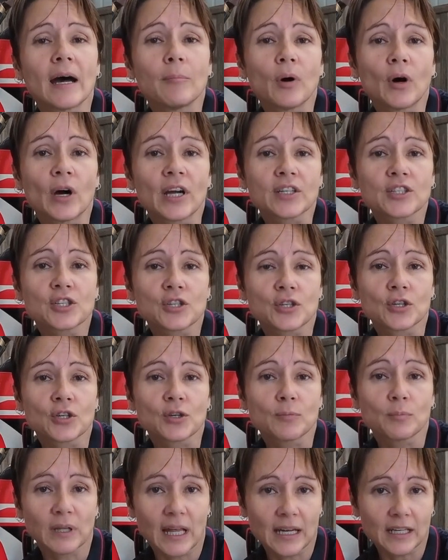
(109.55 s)
bike
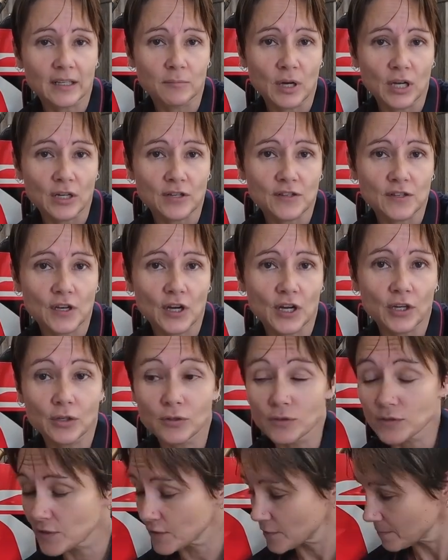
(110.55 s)
to Platinum
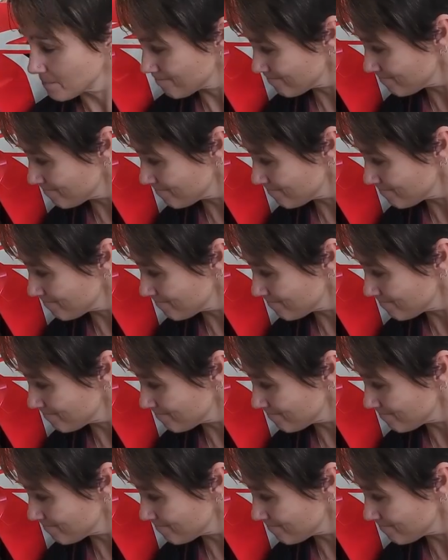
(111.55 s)
Motorcycles